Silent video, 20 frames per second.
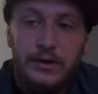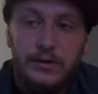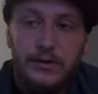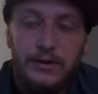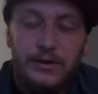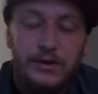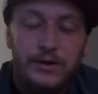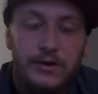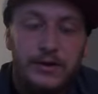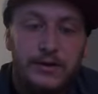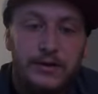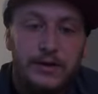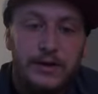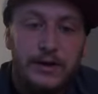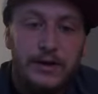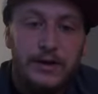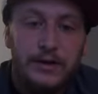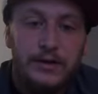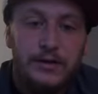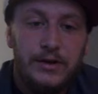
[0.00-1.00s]
reach into her
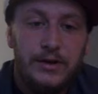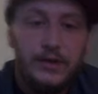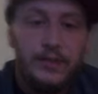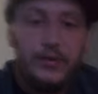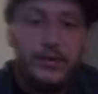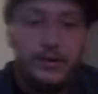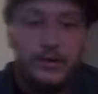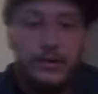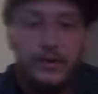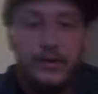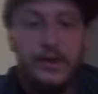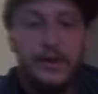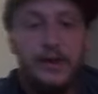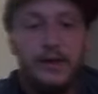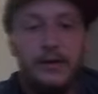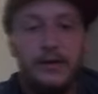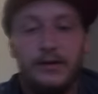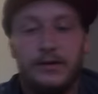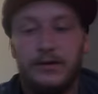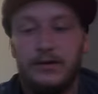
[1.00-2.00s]
hair and try and put a barrette
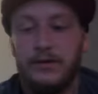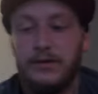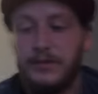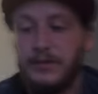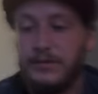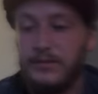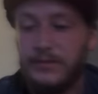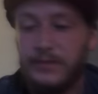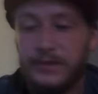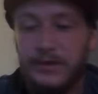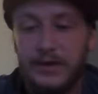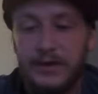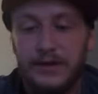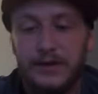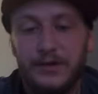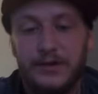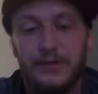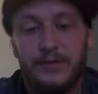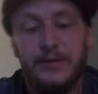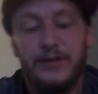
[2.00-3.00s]
and then
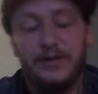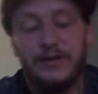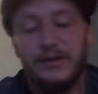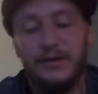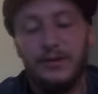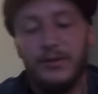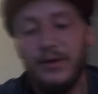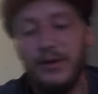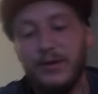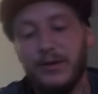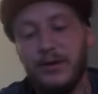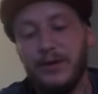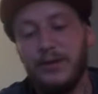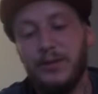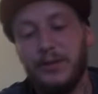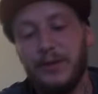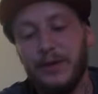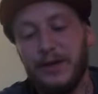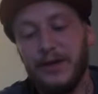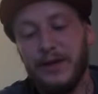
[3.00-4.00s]
potentially mess up my work,
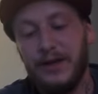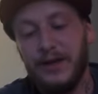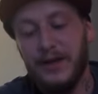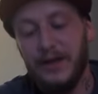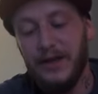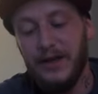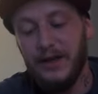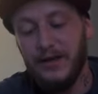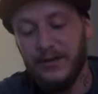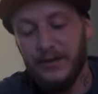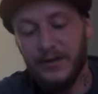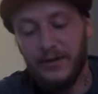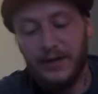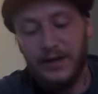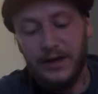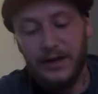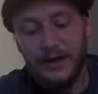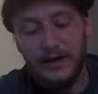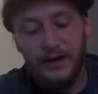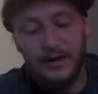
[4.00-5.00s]
but it's
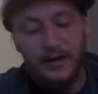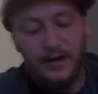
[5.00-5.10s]
okay.